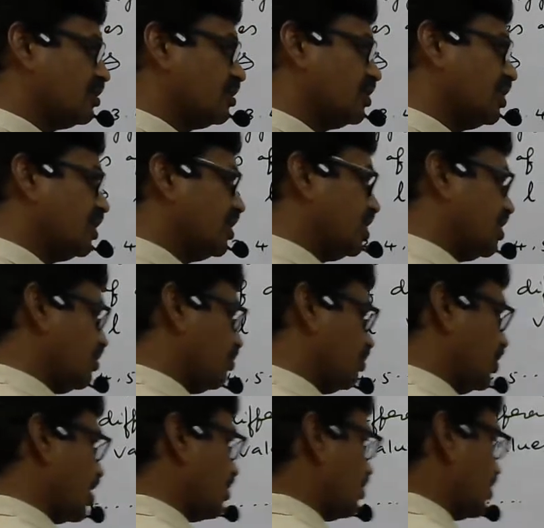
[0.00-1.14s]
any P
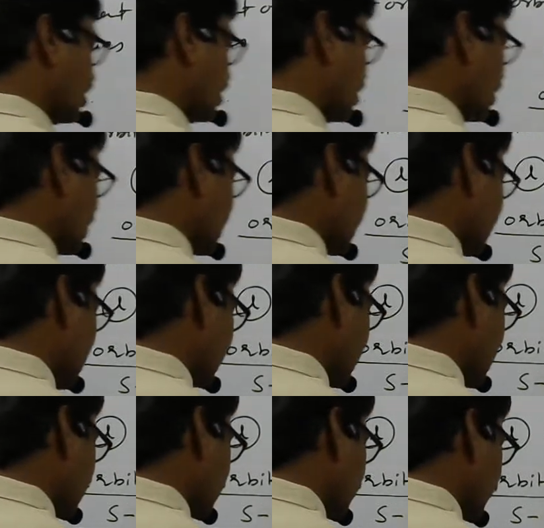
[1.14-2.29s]
orbital, L
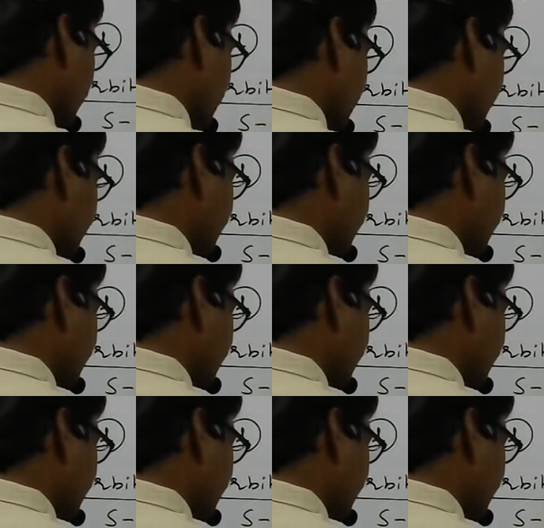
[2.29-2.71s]
value is 1.